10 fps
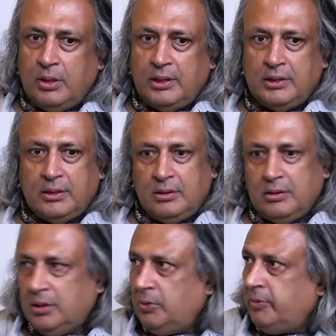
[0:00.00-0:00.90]
it's
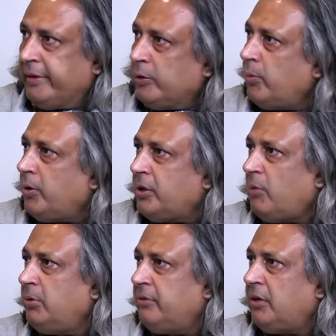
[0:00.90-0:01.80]
you know about
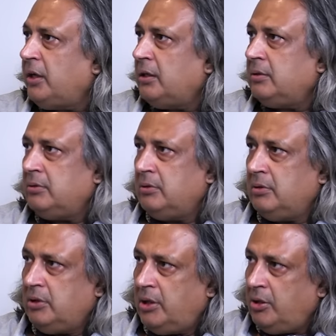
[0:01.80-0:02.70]
Kabuliwala.
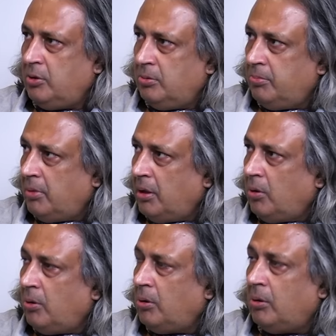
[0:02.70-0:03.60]
Yeah.
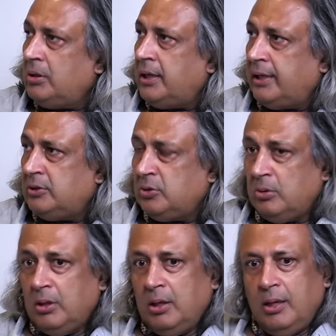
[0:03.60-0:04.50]
All that.
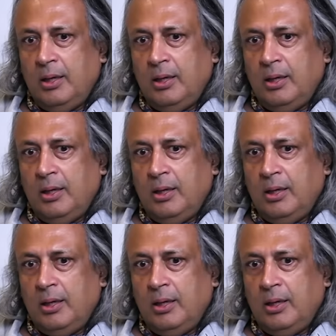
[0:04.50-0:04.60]
So